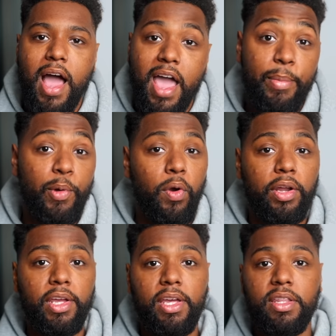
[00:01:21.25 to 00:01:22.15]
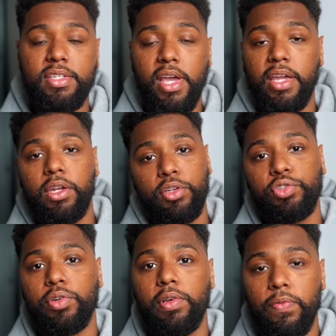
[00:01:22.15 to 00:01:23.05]
I have been working in the tech
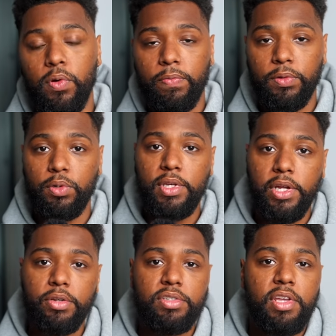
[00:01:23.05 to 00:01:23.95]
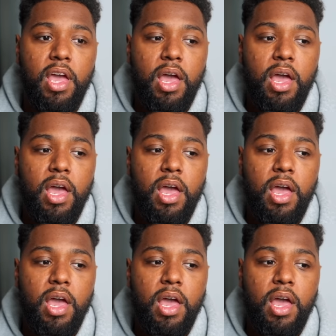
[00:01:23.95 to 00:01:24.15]
industry for a few years,